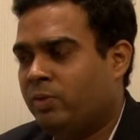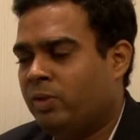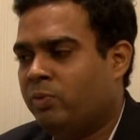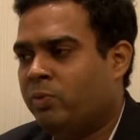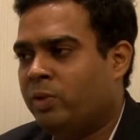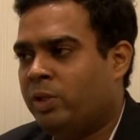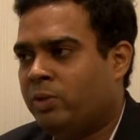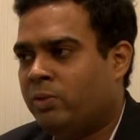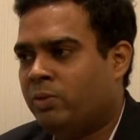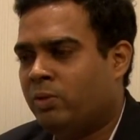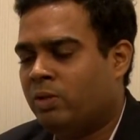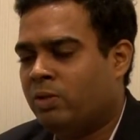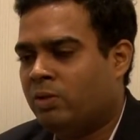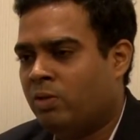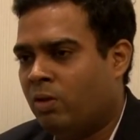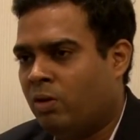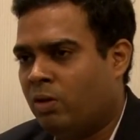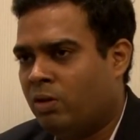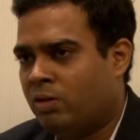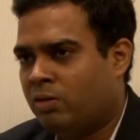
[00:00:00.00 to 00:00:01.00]
Visuals
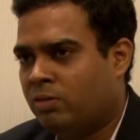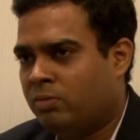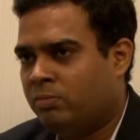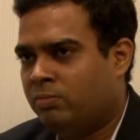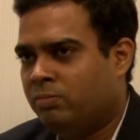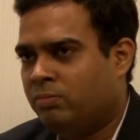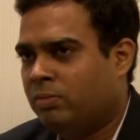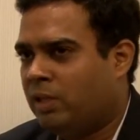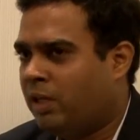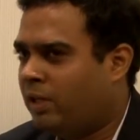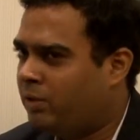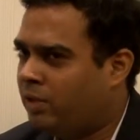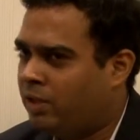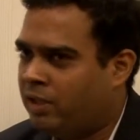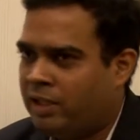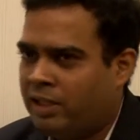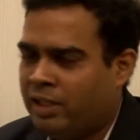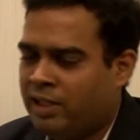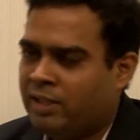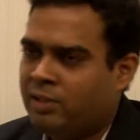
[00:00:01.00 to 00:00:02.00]
are,
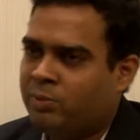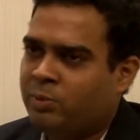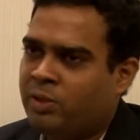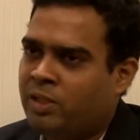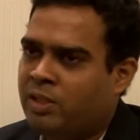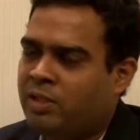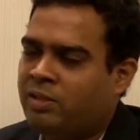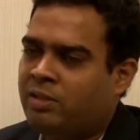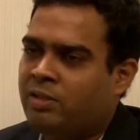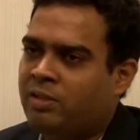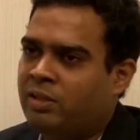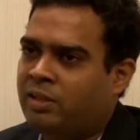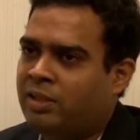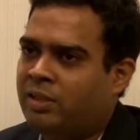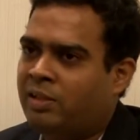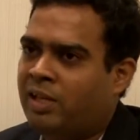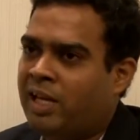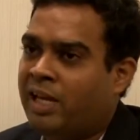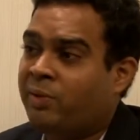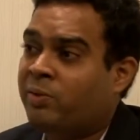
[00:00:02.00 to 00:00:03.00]
in other words, the
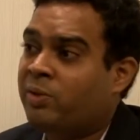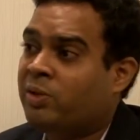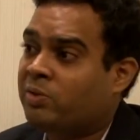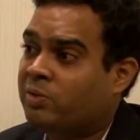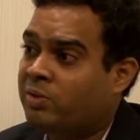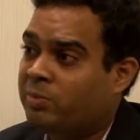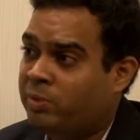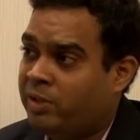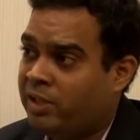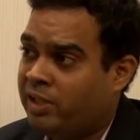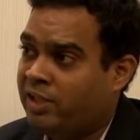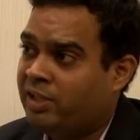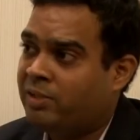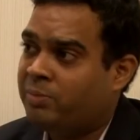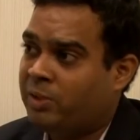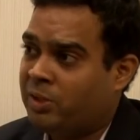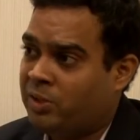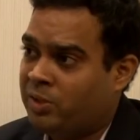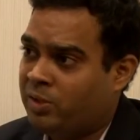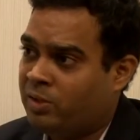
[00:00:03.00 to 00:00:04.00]
language of the brain is
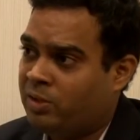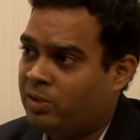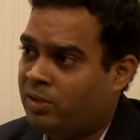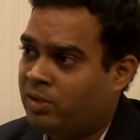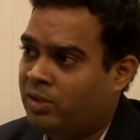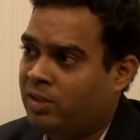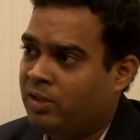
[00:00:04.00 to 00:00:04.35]
pictures.